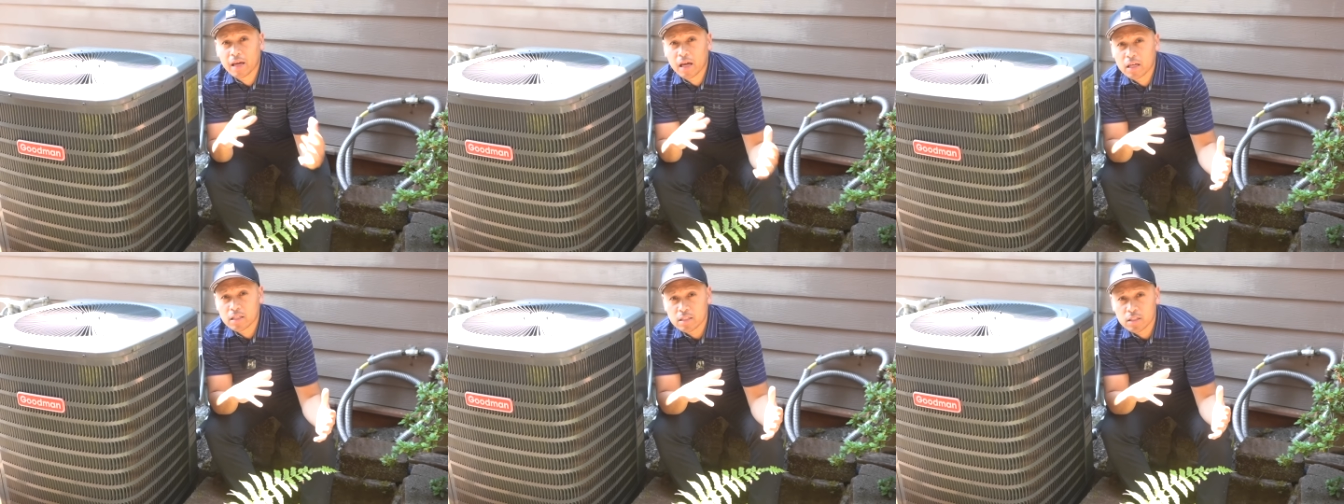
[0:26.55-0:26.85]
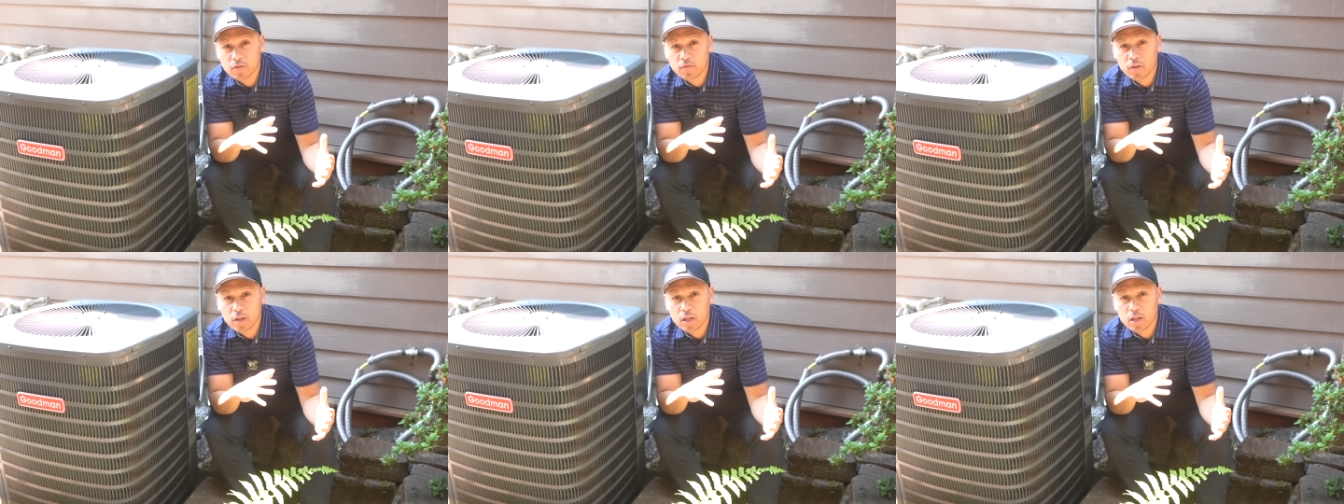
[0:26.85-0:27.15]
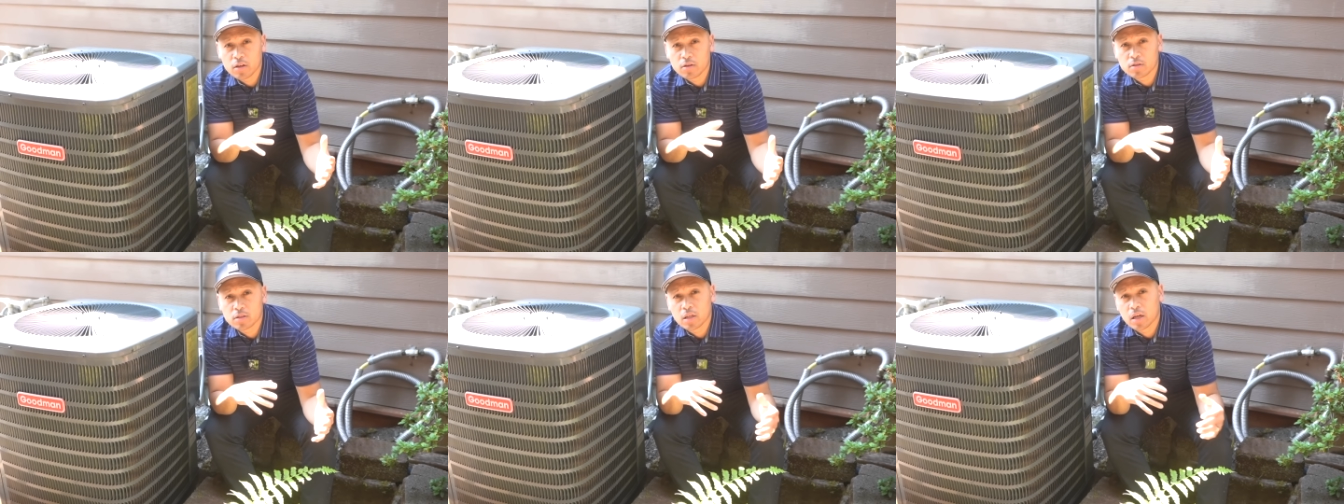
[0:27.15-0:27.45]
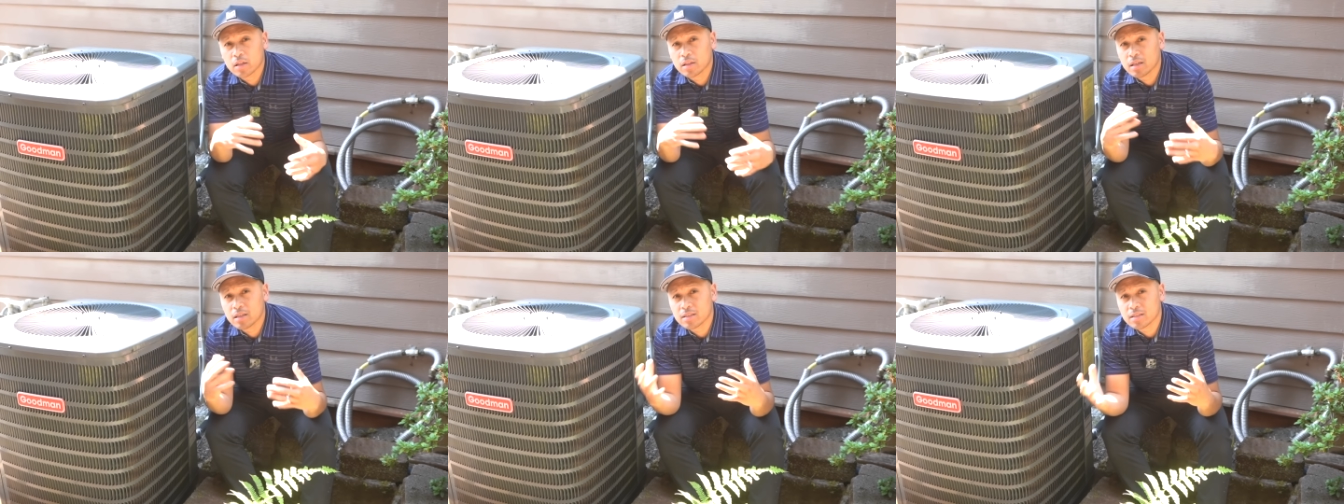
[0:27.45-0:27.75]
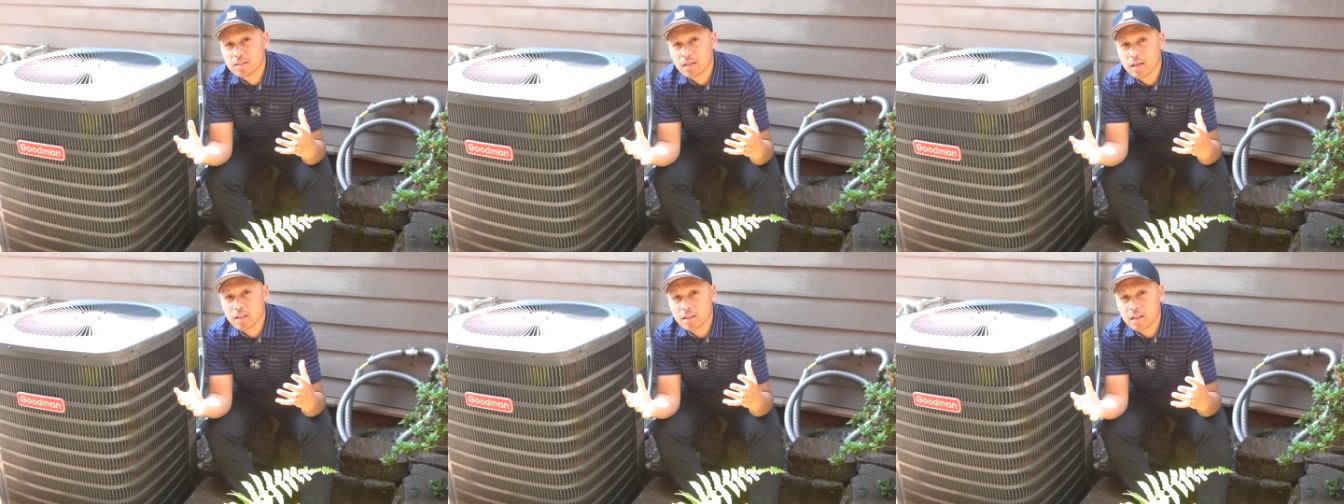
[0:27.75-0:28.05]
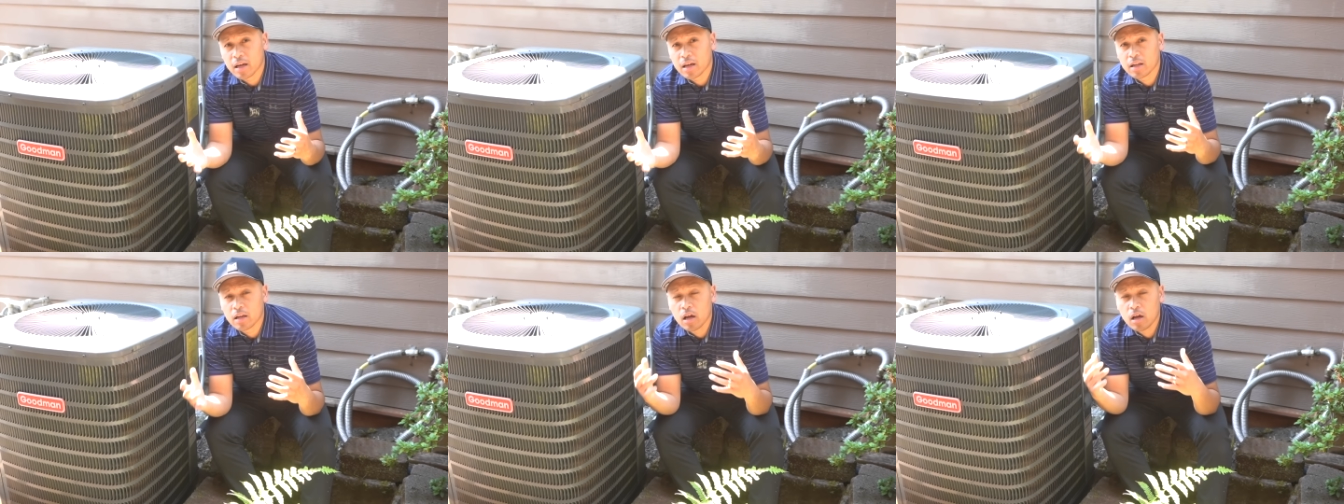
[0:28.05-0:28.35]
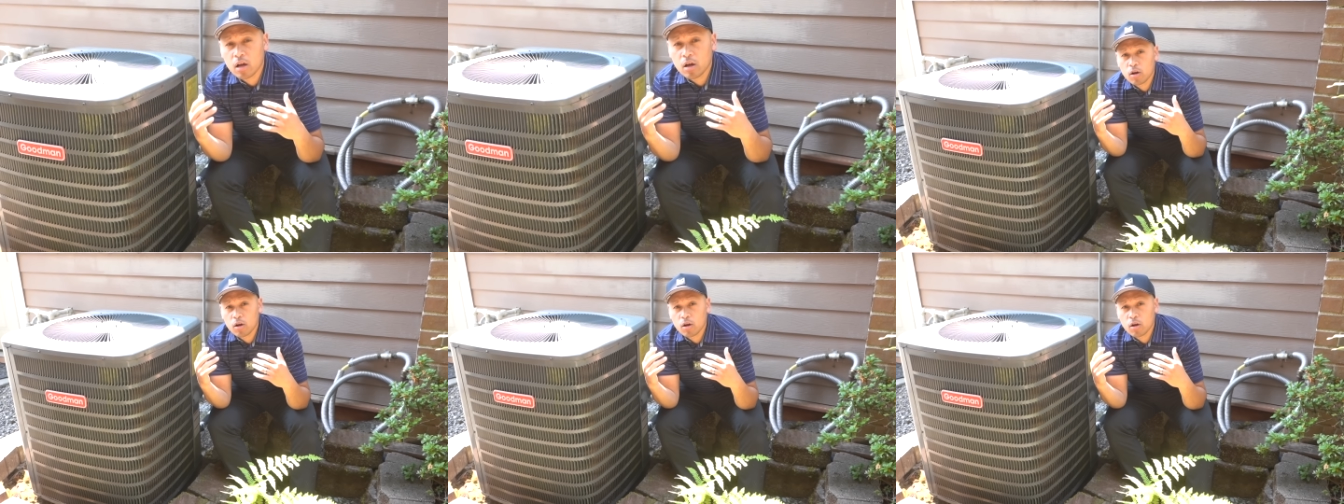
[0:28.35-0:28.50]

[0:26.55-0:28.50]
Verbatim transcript: AC videos and they said that